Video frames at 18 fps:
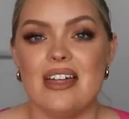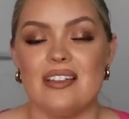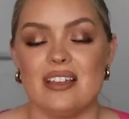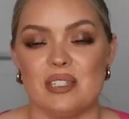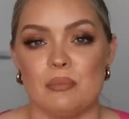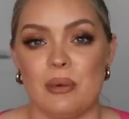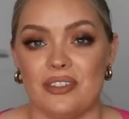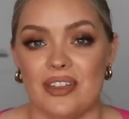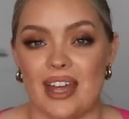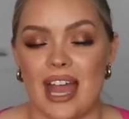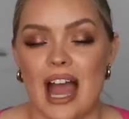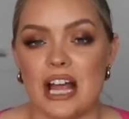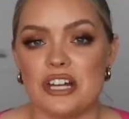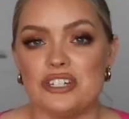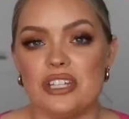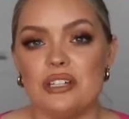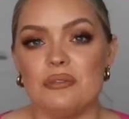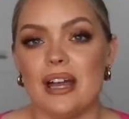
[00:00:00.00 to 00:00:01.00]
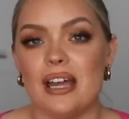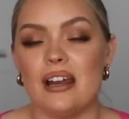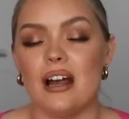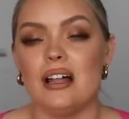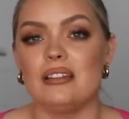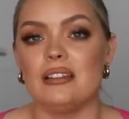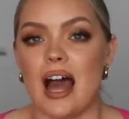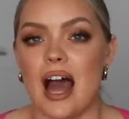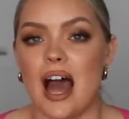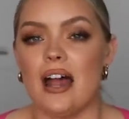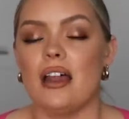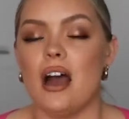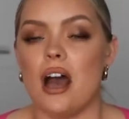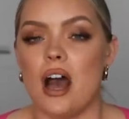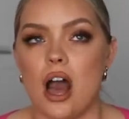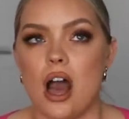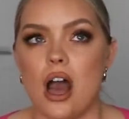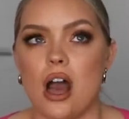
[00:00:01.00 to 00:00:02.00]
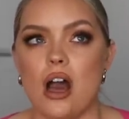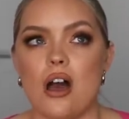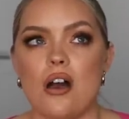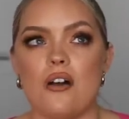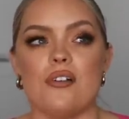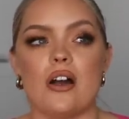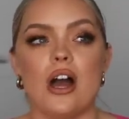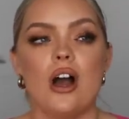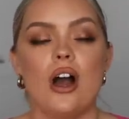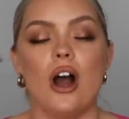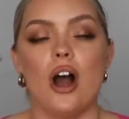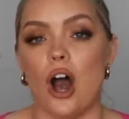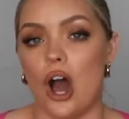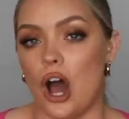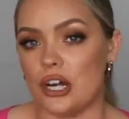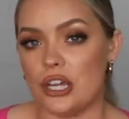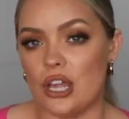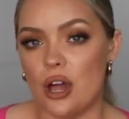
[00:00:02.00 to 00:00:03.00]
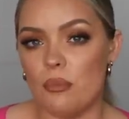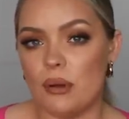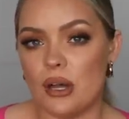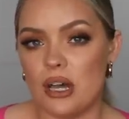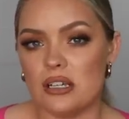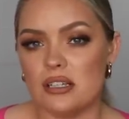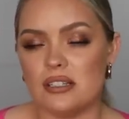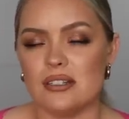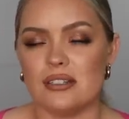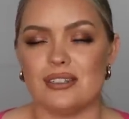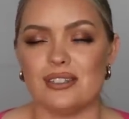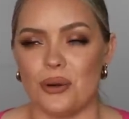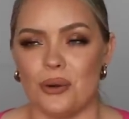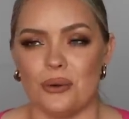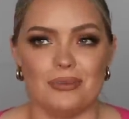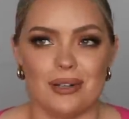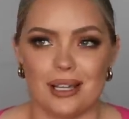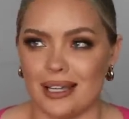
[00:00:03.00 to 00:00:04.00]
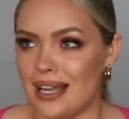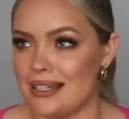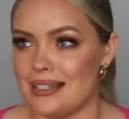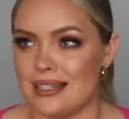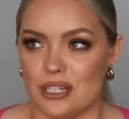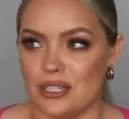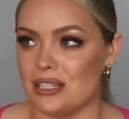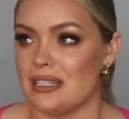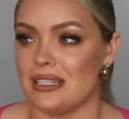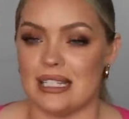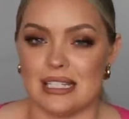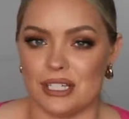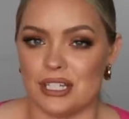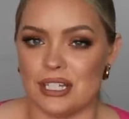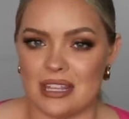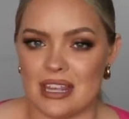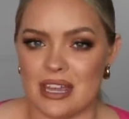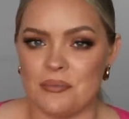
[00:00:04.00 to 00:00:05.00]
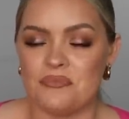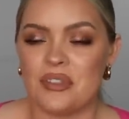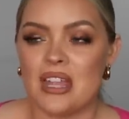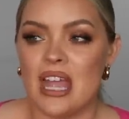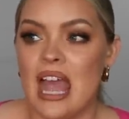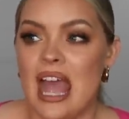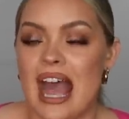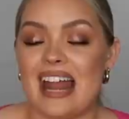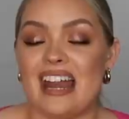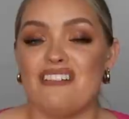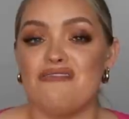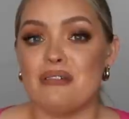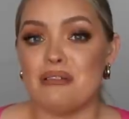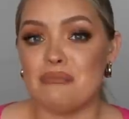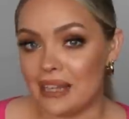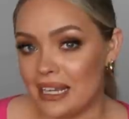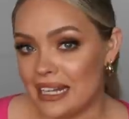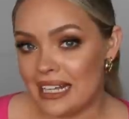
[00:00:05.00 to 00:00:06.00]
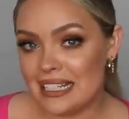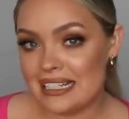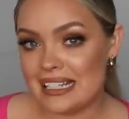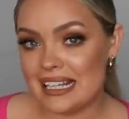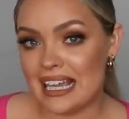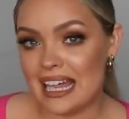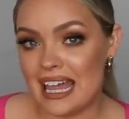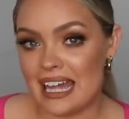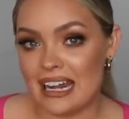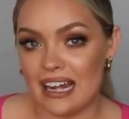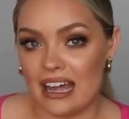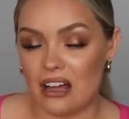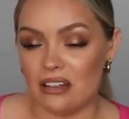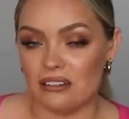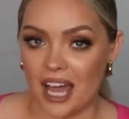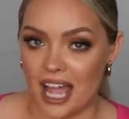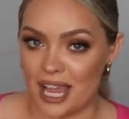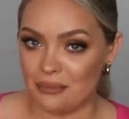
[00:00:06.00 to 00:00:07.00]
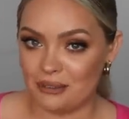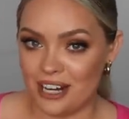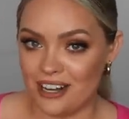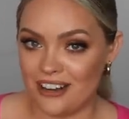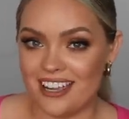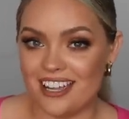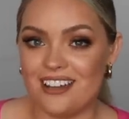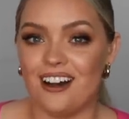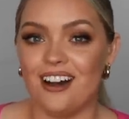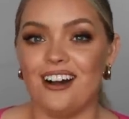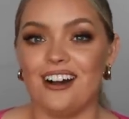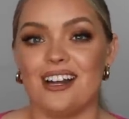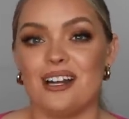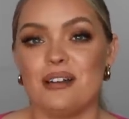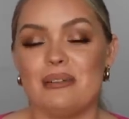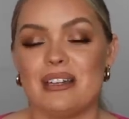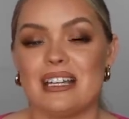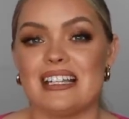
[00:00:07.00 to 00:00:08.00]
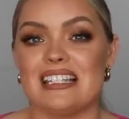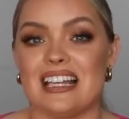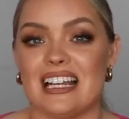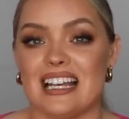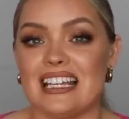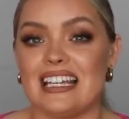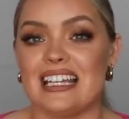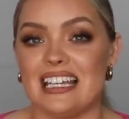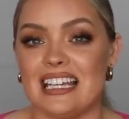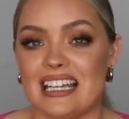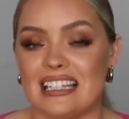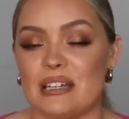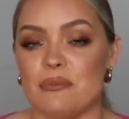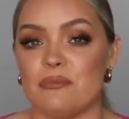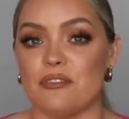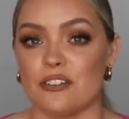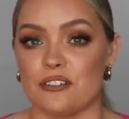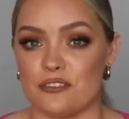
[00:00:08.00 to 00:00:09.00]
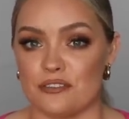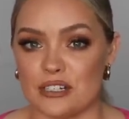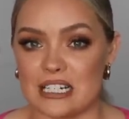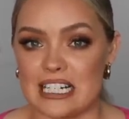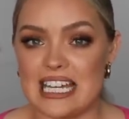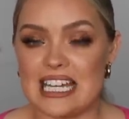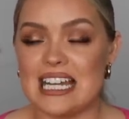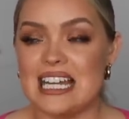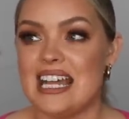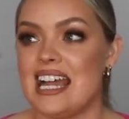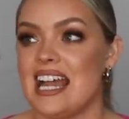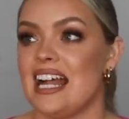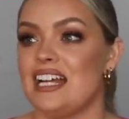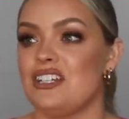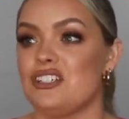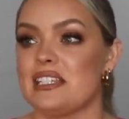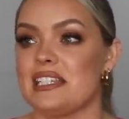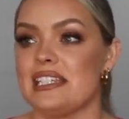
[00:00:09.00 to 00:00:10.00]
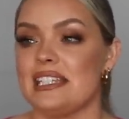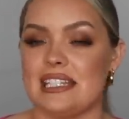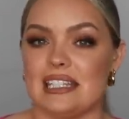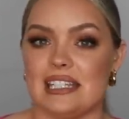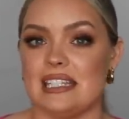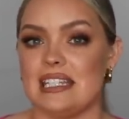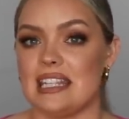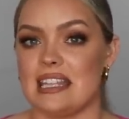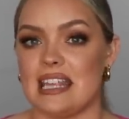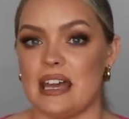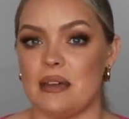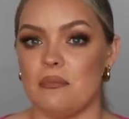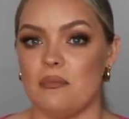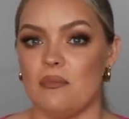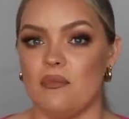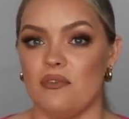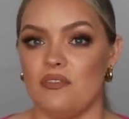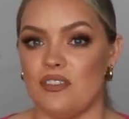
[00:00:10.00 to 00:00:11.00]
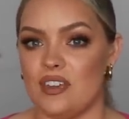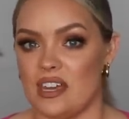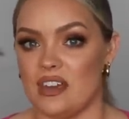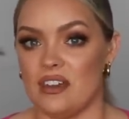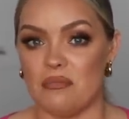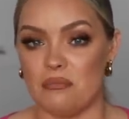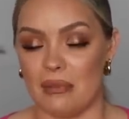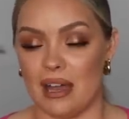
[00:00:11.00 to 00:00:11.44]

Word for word: this month. I actually read a lot of audiobooks, so guess I just listen to them. And I've been meaning to get a library card because then I can get them for free and just listen to them via